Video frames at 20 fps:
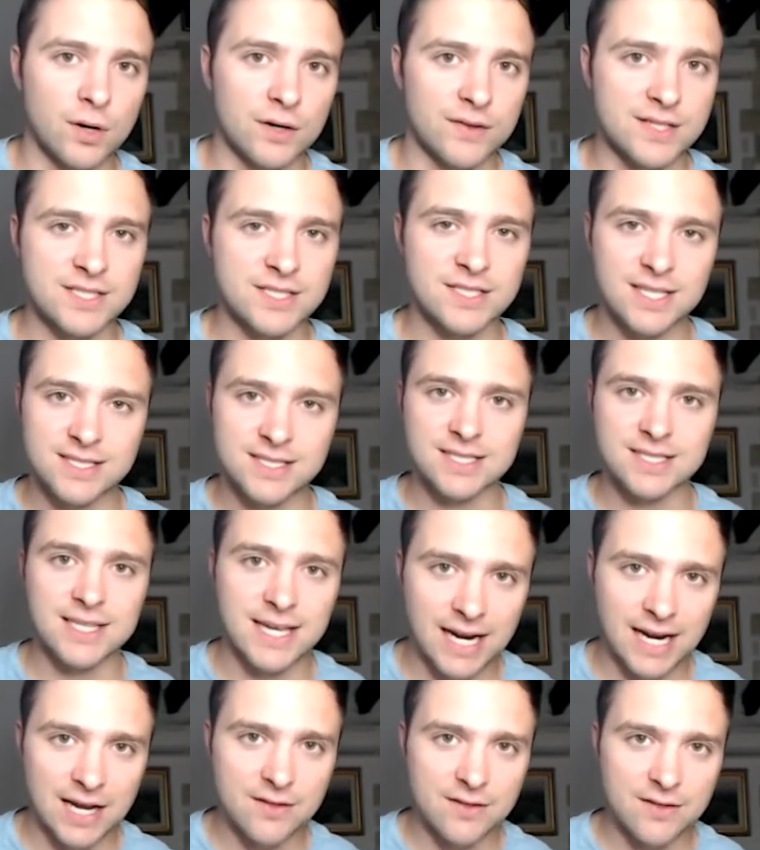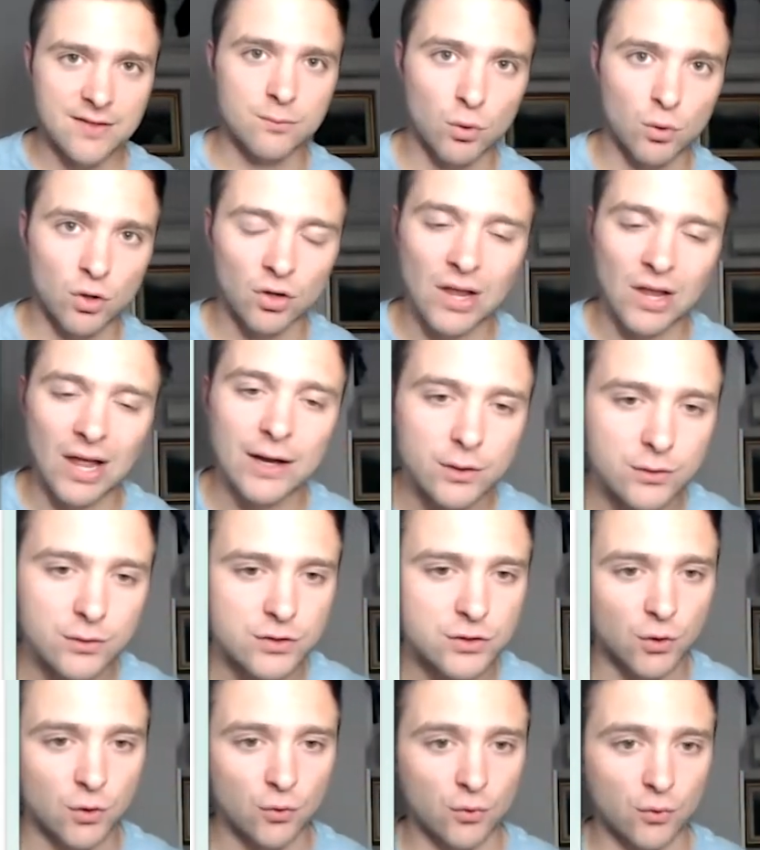right? This is an SDK that will allow you
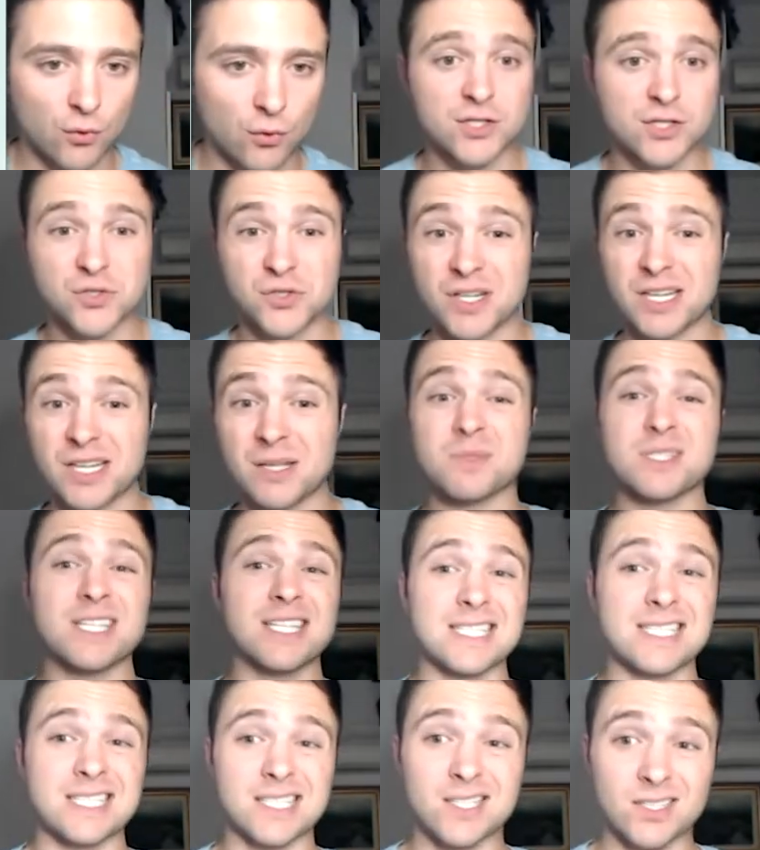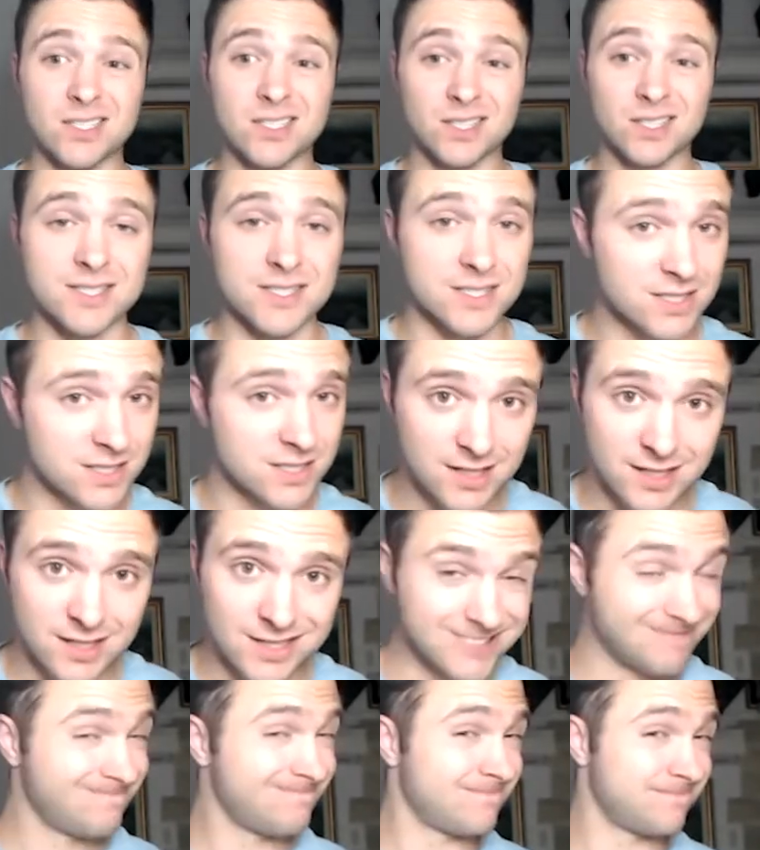to create streams in as little as
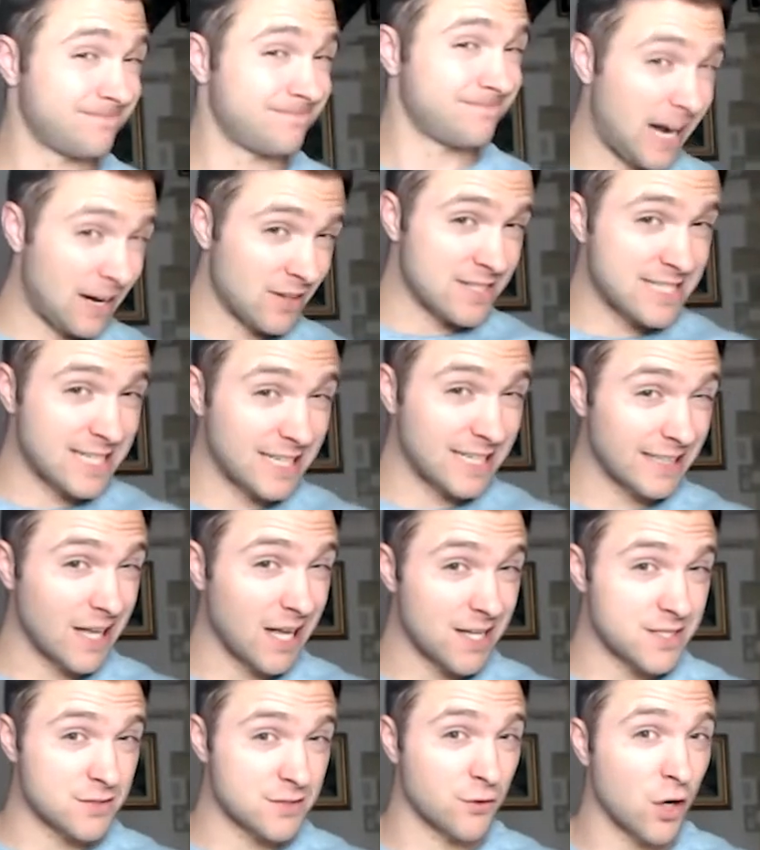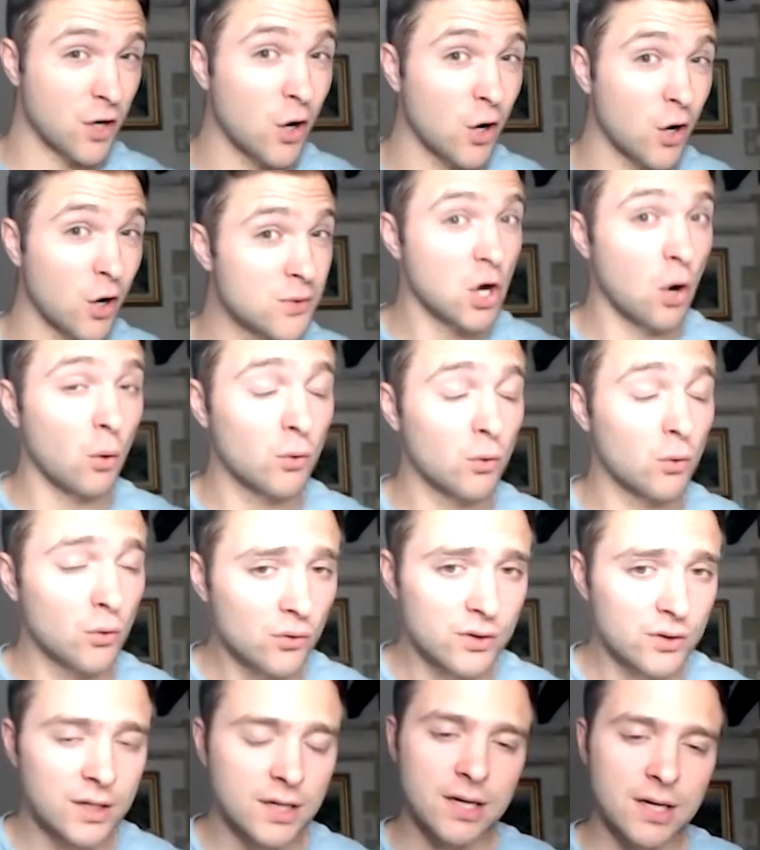5 to 10 lines of code
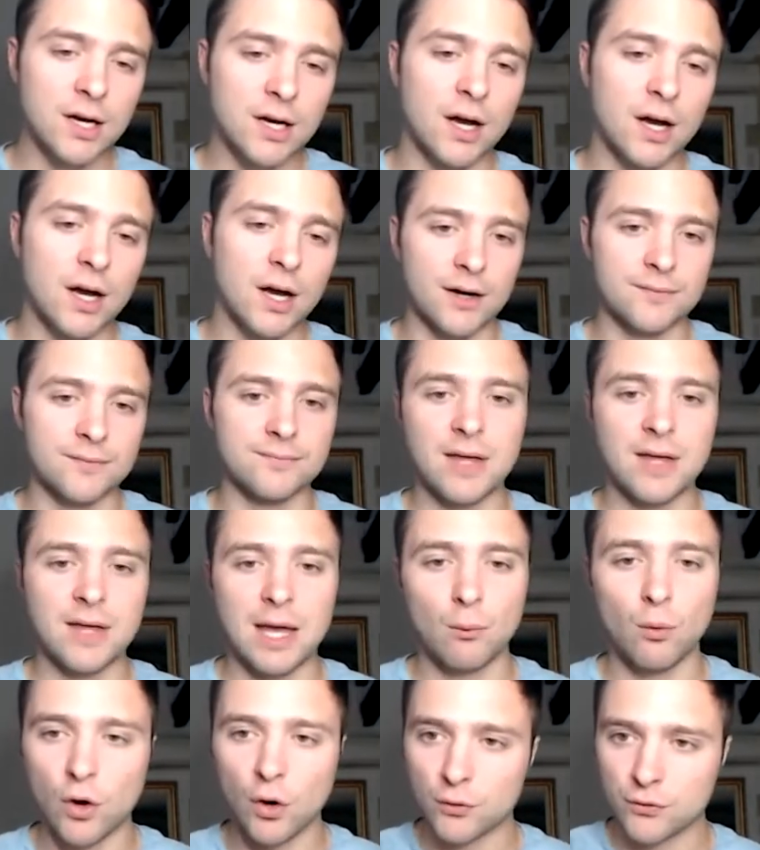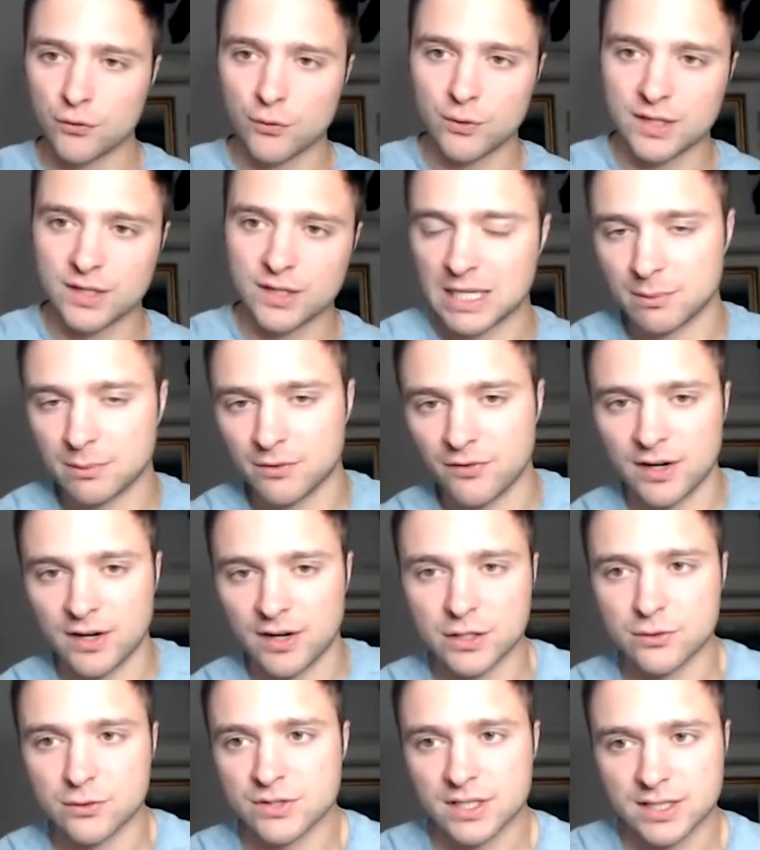total. And we'll go through an example of how
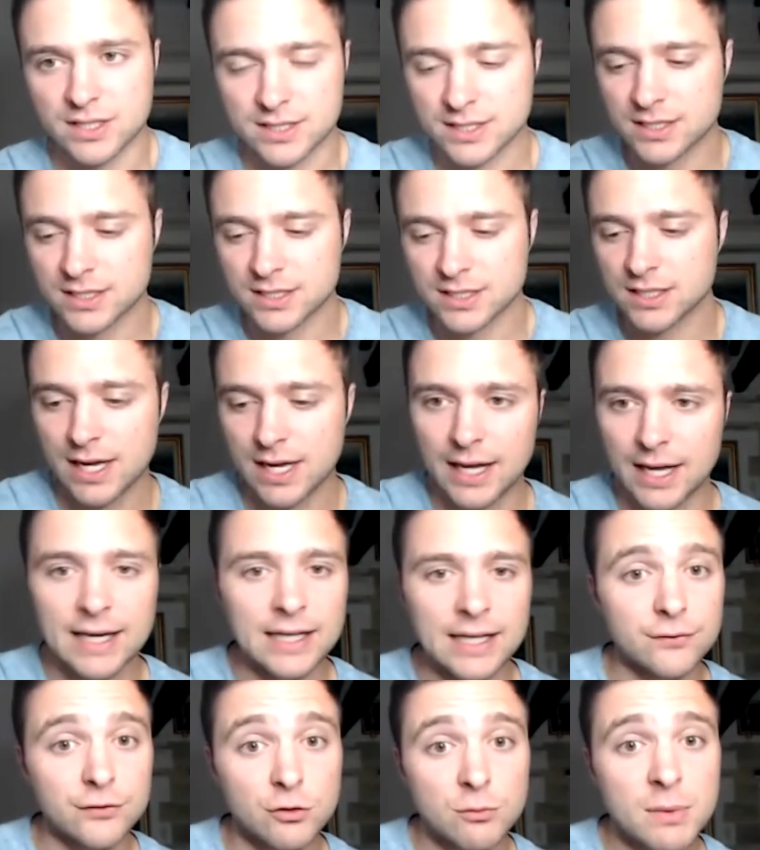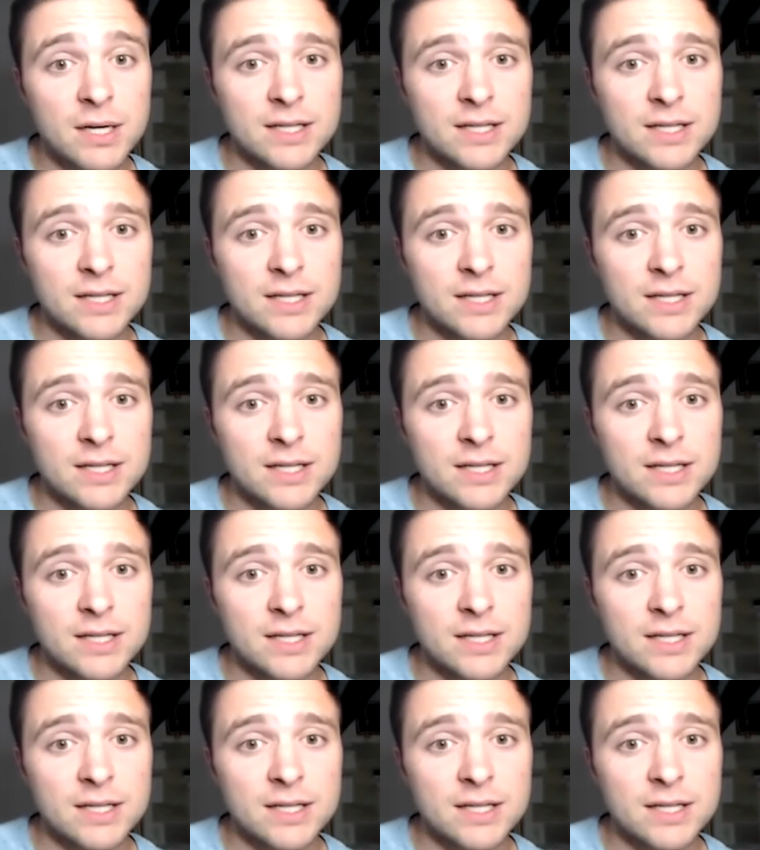to use this in a few